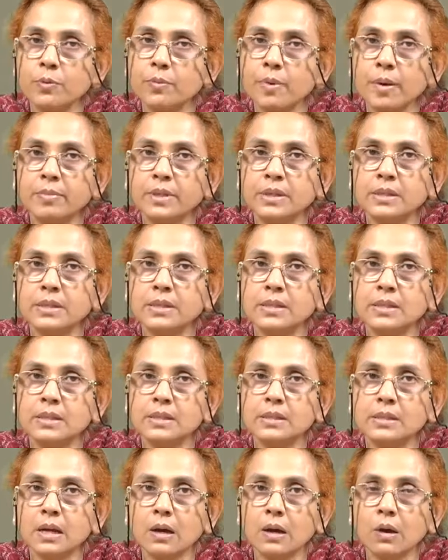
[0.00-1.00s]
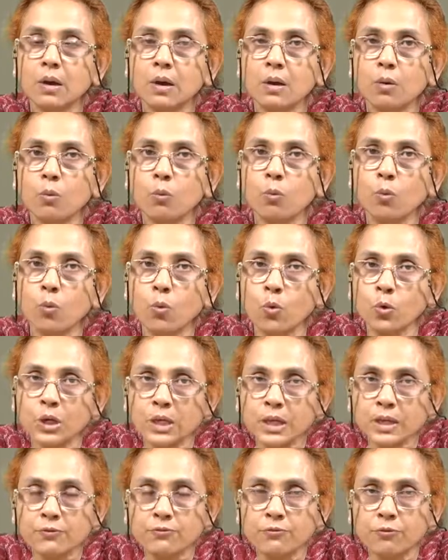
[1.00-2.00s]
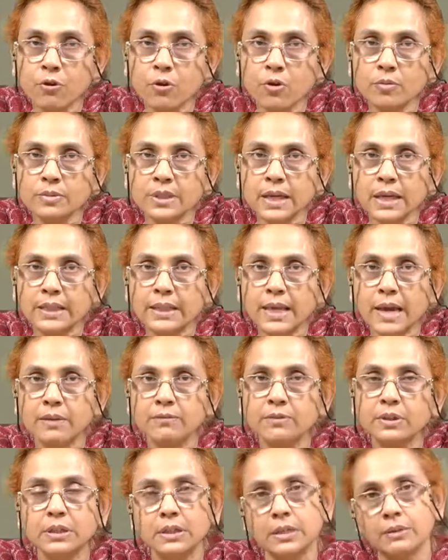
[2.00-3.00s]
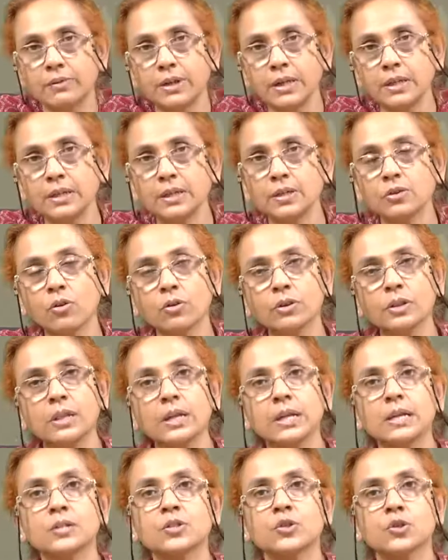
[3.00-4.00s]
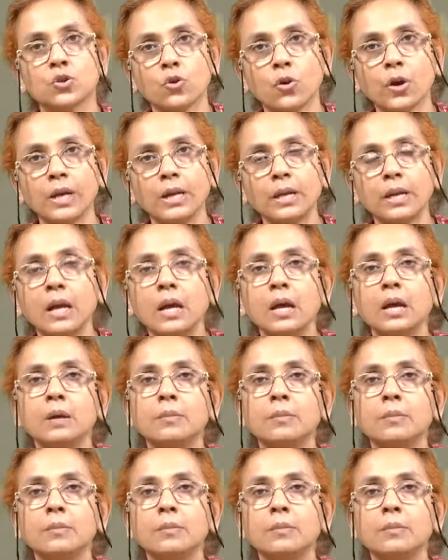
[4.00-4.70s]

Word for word: Probably this is the only form that they have invented on their soil